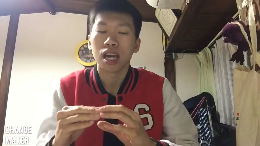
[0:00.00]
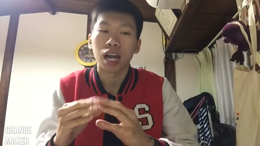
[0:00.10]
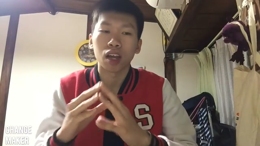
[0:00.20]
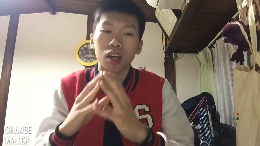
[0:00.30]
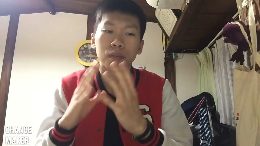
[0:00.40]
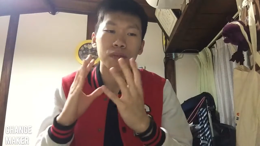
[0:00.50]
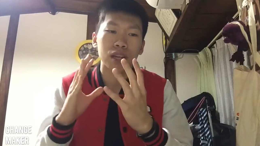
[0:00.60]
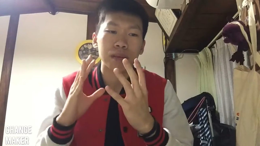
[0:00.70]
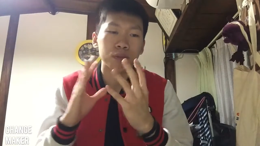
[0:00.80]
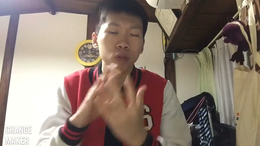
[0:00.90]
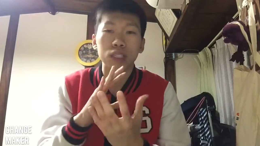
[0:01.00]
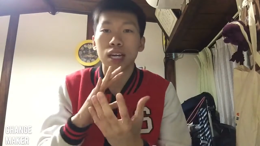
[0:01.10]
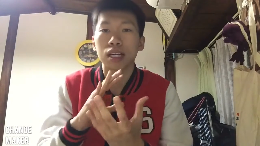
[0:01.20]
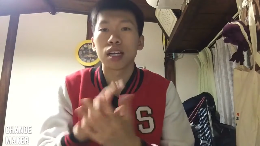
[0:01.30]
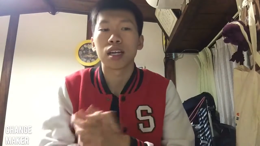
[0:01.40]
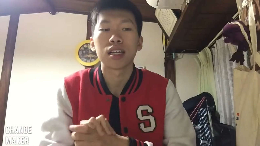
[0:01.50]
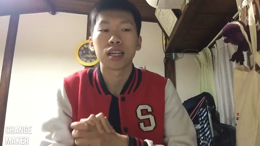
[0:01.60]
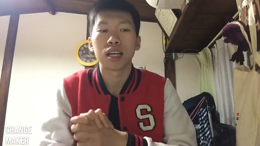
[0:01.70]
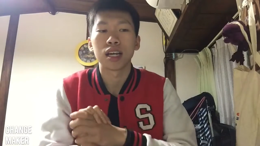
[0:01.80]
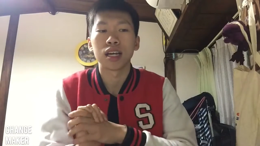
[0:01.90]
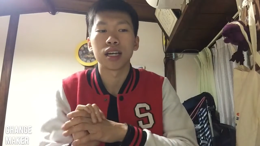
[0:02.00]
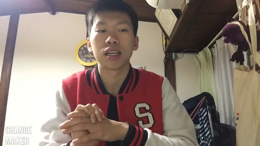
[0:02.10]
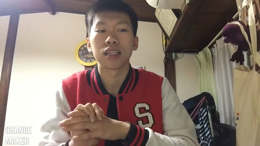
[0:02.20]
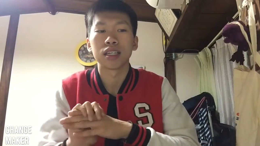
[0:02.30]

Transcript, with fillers: a lot of like product uh,